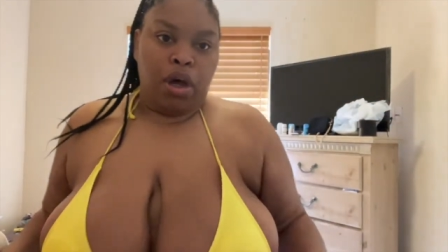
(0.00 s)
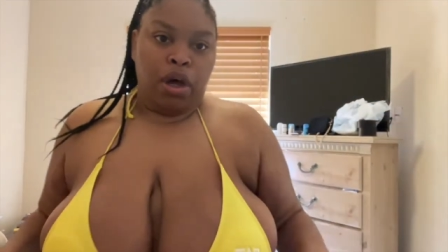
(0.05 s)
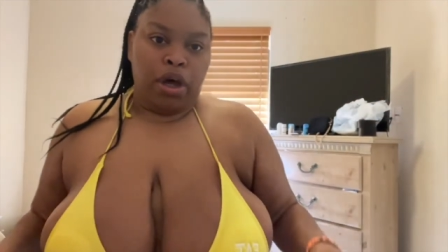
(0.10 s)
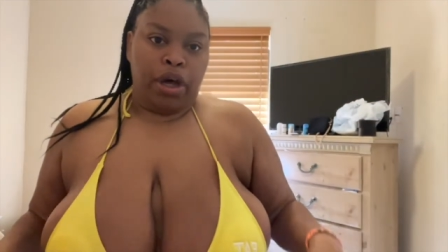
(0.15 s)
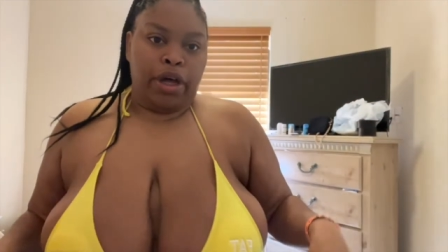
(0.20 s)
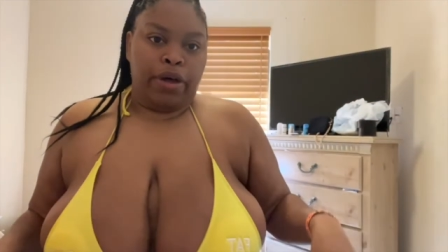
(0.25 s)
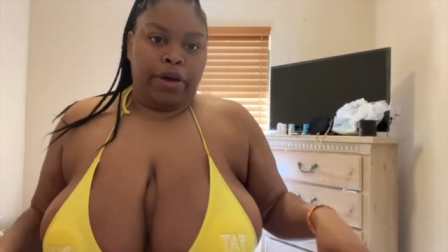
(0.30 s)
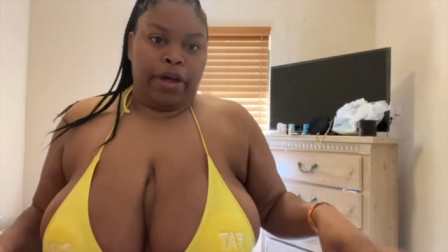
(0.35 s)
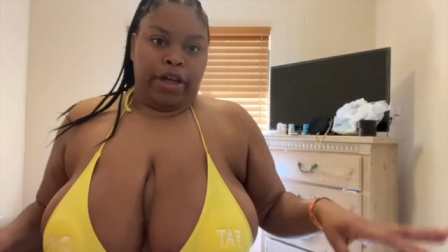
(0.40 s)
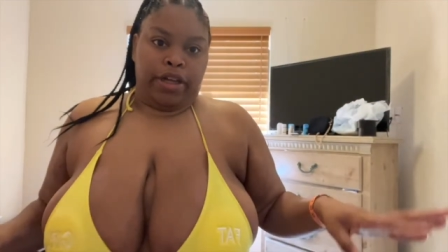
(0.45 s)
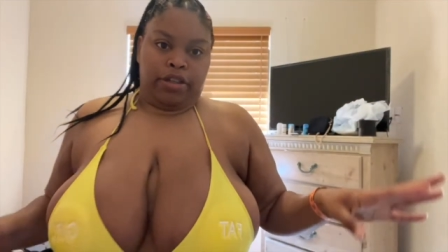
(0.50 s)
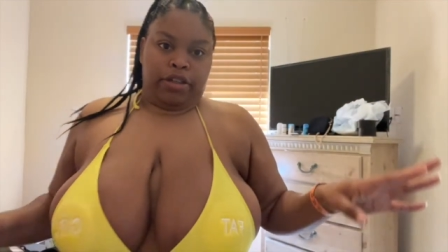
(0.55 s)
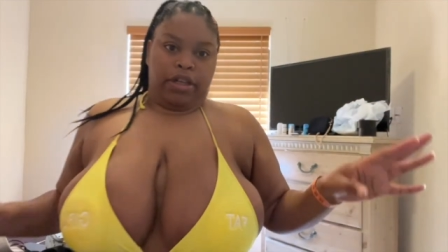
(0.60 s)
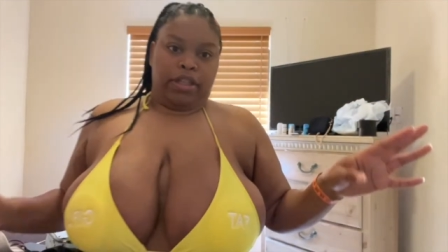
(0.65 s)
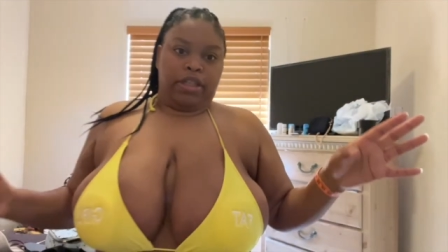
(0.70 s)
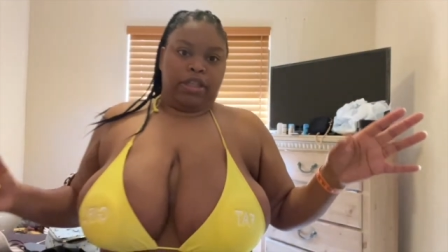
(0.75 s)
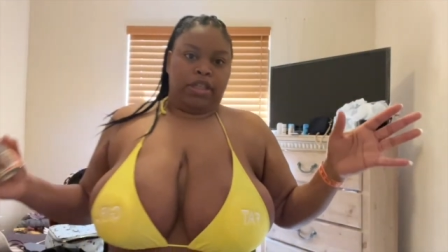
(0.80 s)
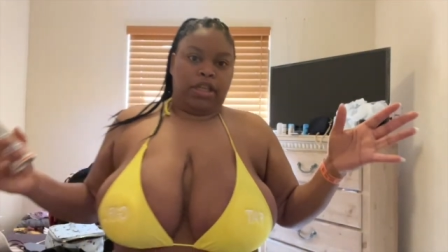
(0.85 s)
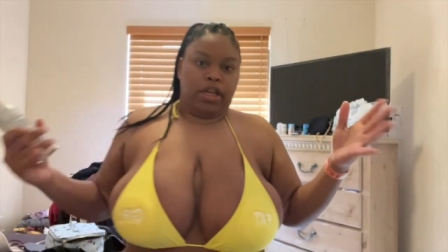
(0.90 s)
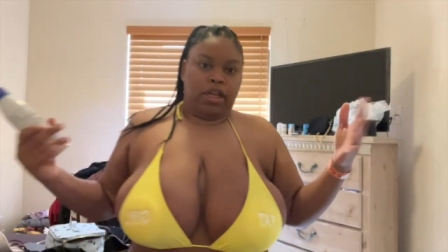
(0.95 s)
Okay, so I
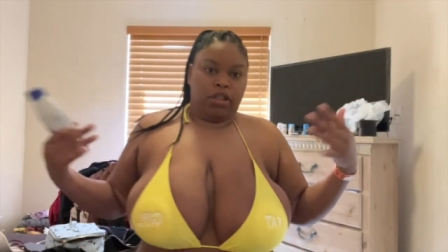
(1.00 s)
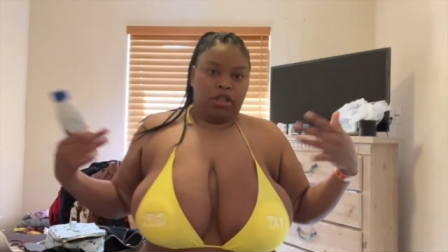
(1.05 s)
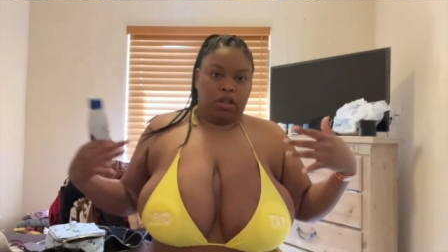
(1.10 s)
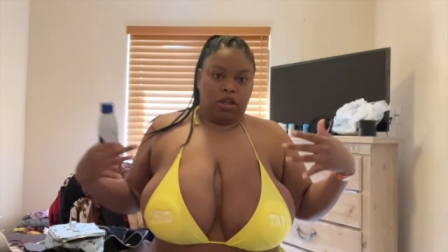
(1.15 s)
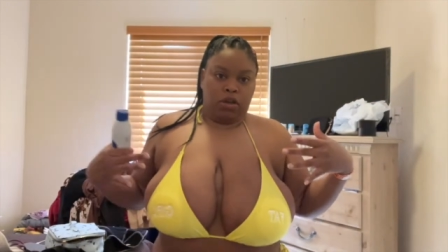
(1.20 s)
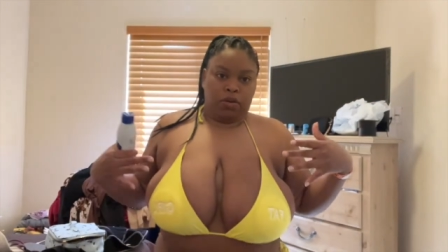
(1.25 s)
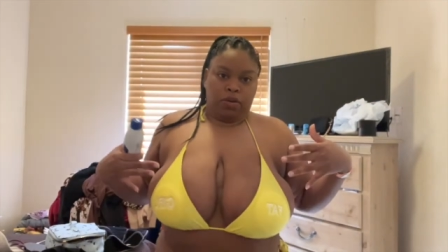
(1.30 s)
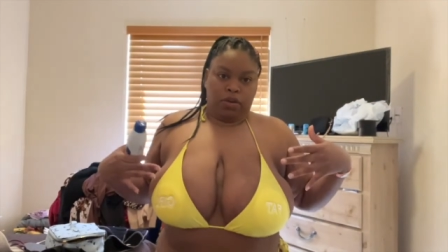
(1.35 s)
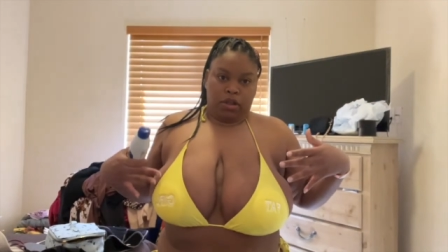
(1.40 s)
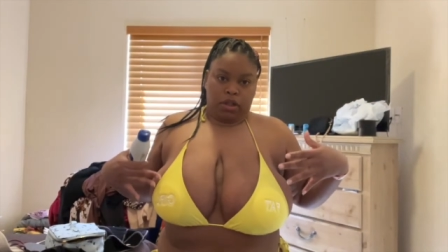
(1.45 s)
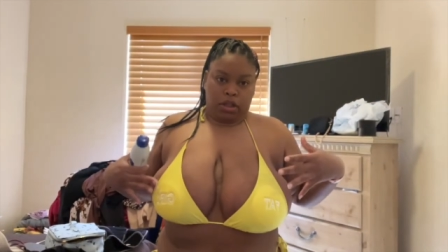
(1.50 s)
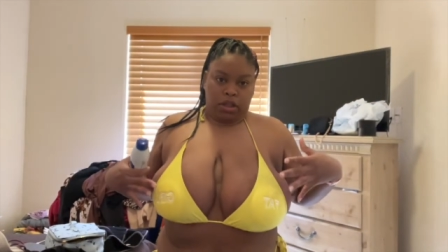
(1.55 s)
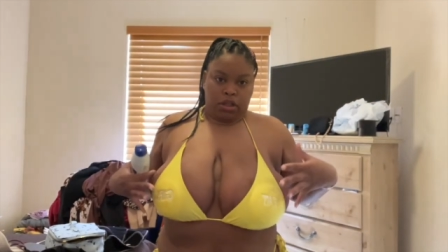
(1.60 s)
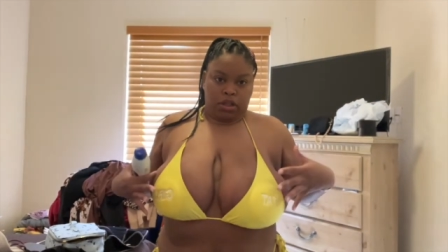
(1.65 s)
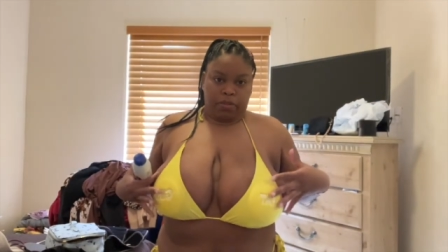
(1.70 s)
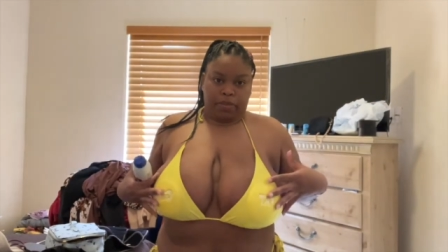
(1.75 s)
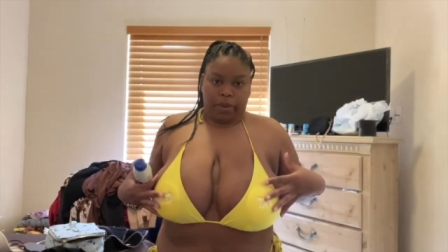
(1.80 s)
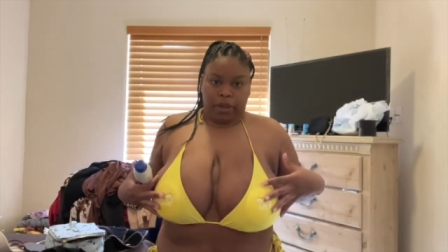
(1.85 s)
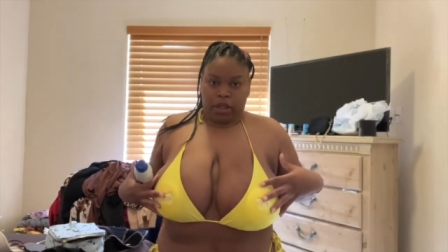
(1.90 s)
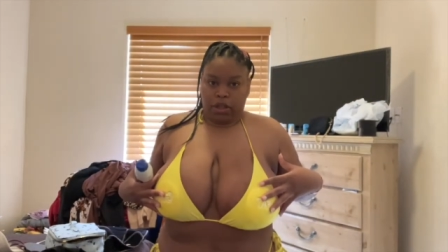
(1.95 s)
decided to go with this
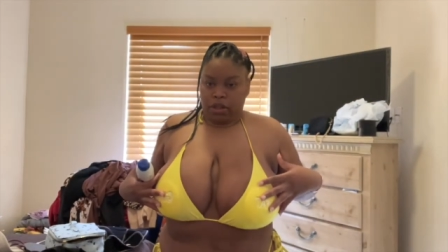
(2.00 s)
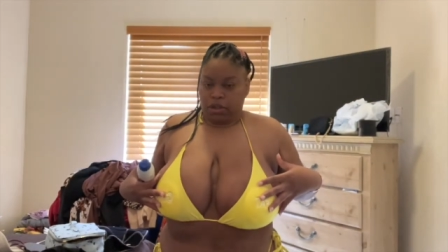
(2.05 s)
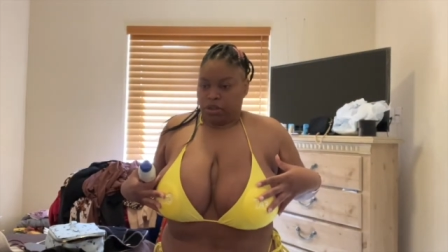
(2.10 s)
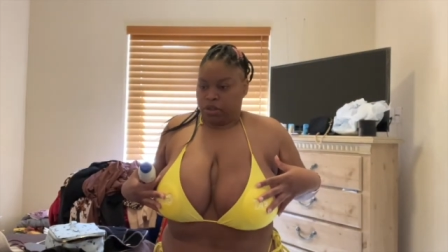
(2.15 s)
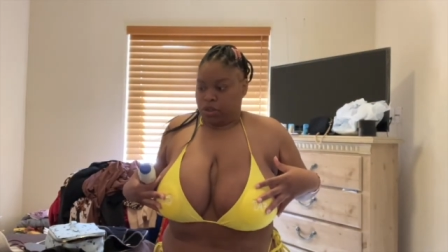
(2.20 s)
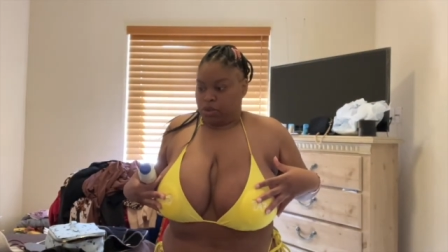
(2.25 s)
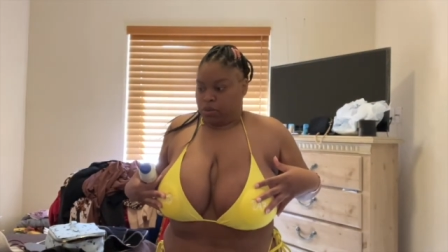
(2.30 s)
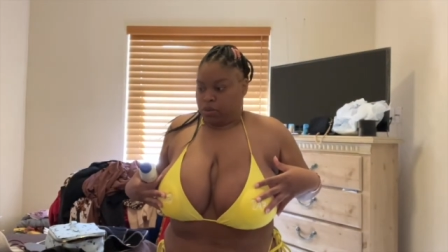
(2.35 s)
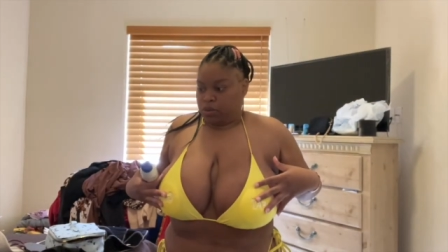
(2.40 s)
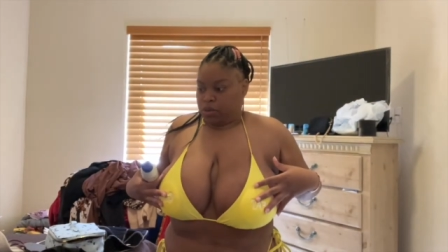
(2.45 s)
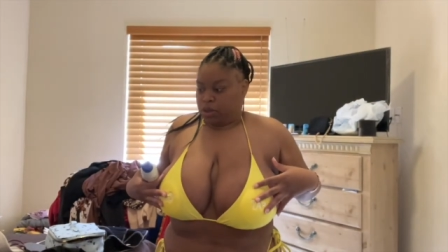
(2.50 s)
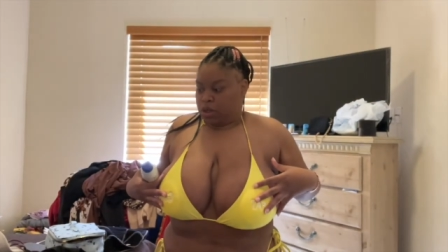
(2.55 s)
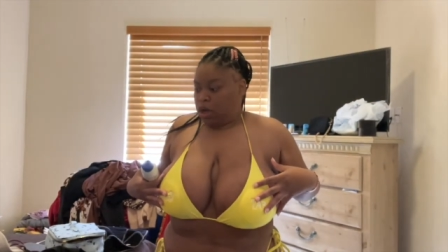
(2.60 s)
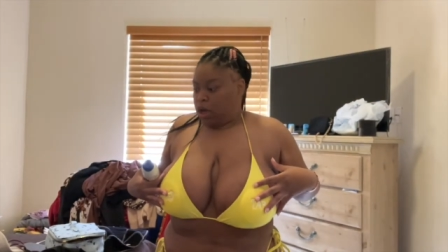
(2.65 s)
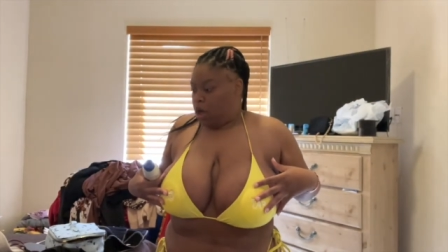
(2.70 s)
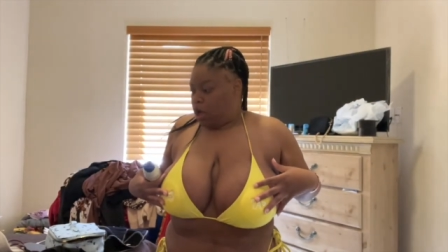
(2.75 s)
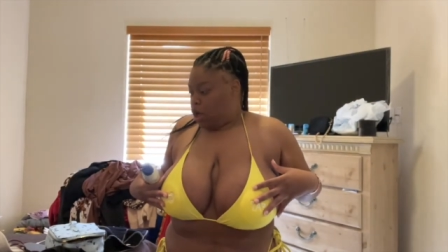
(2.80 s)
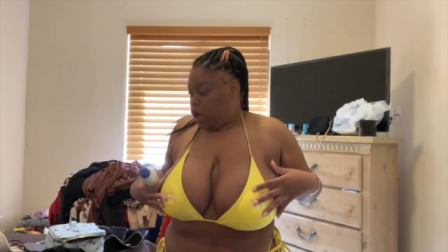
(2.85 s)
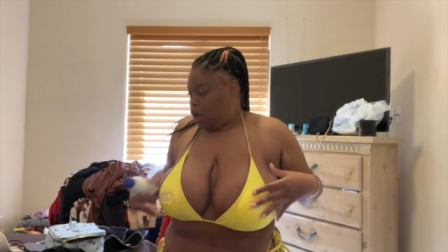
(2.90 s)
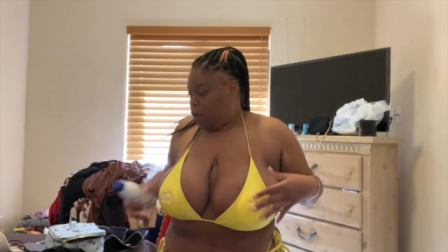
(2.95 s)
bathing suit
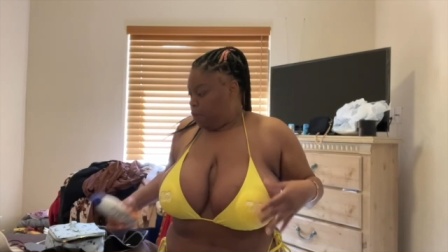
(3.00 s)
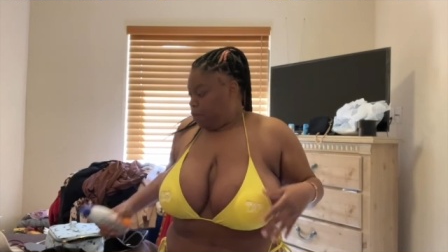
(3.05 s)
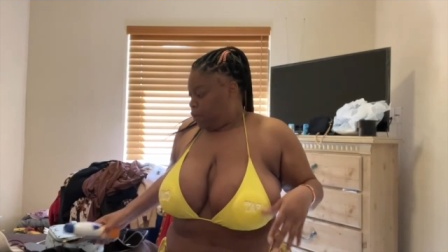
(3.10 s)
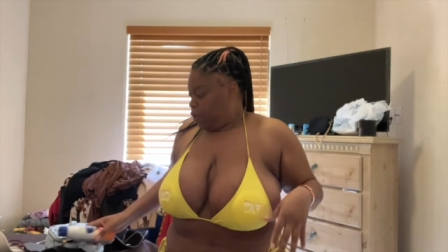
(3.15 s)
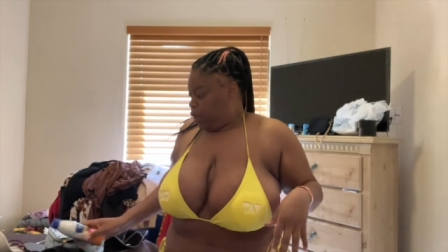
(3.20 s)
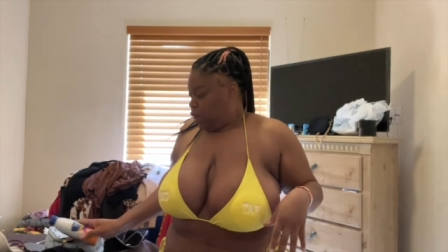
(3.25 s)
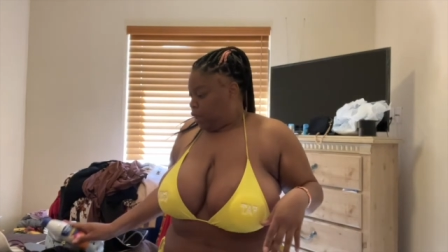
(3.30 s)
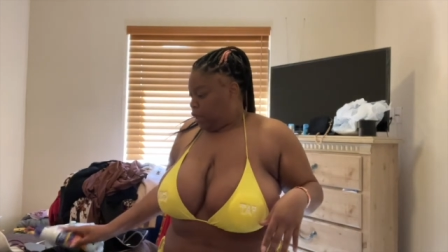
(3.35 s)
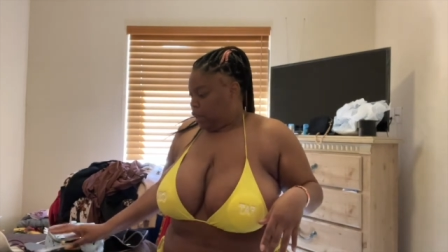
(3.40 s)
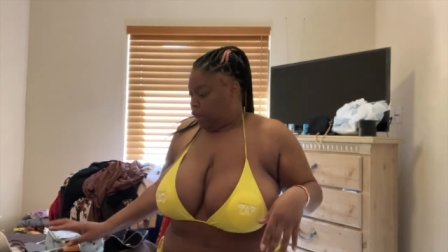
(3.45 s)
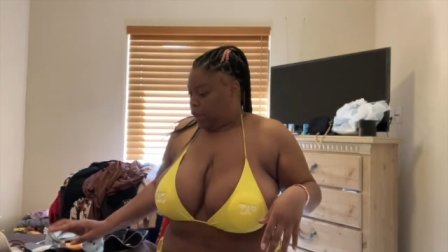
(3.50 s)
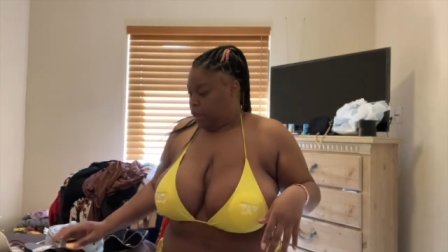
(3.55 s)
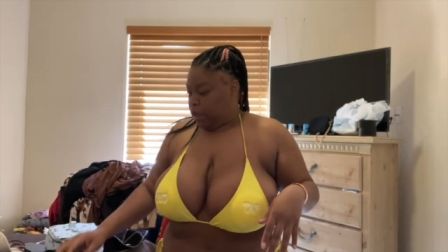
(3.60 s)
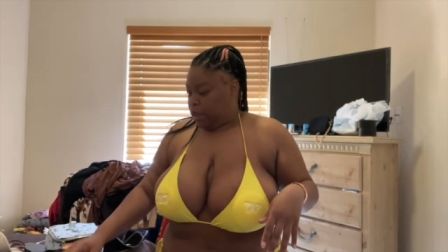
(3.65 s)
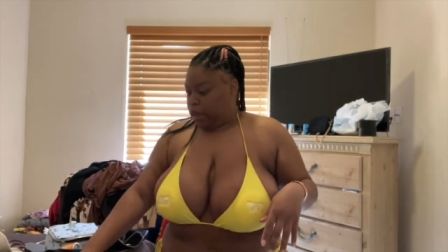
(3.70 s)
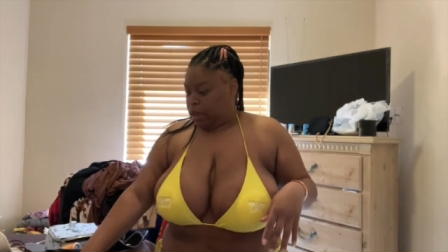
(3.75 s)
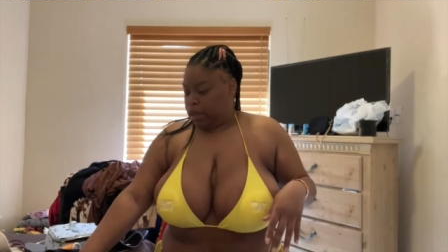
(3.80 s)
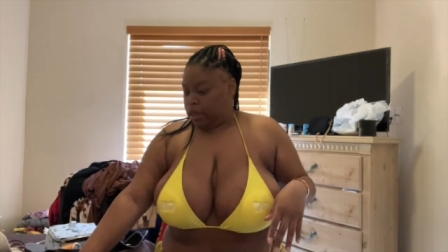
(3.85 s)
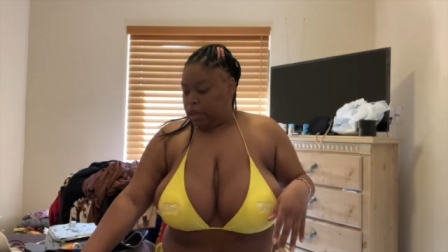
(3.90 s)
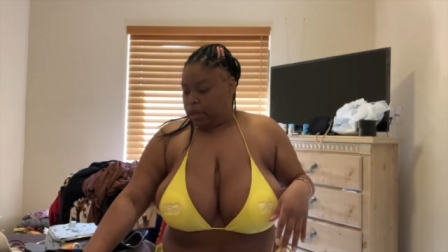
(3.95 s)
top
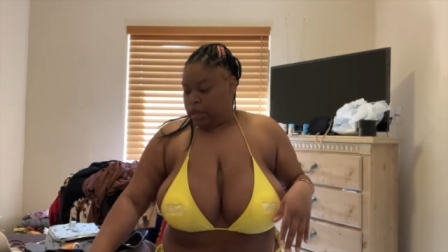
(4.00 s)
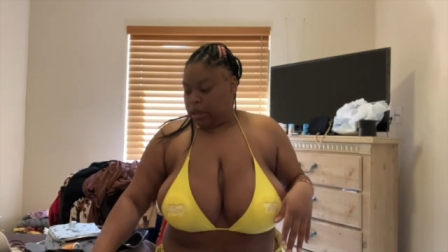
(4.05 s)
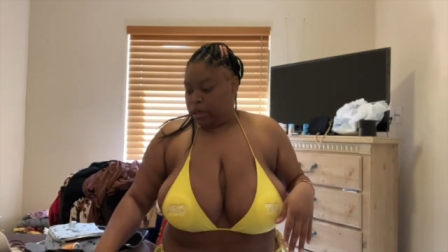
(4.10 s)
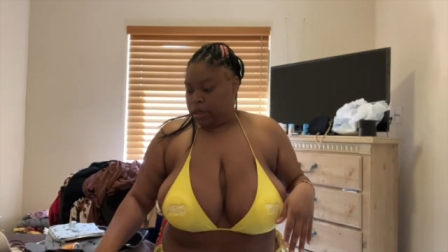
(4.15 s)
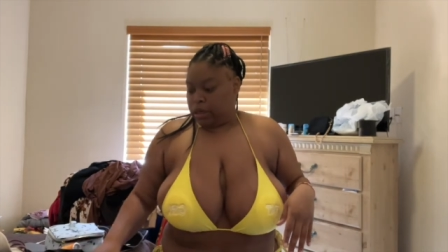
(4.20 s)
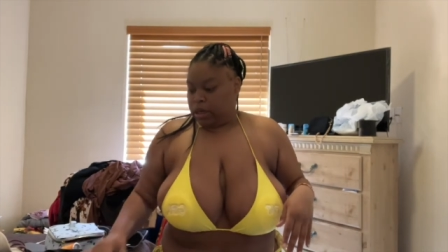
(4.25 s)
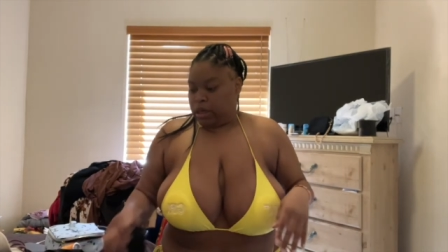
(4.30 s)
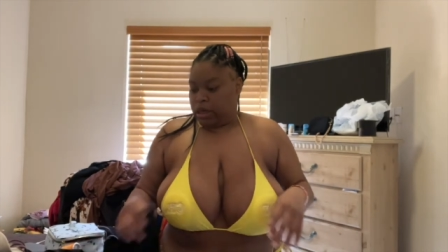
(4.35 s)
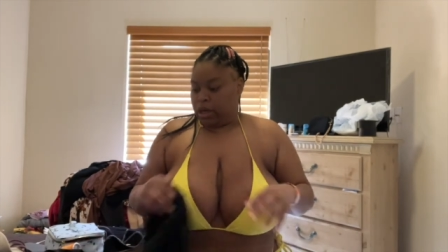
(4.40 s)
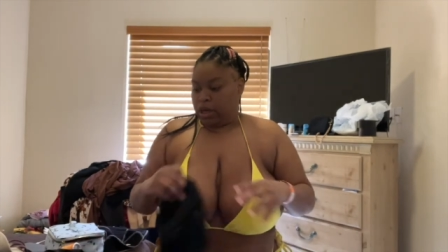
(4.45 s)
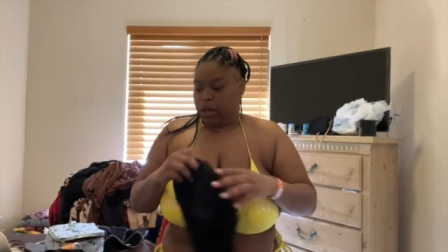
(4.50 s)
and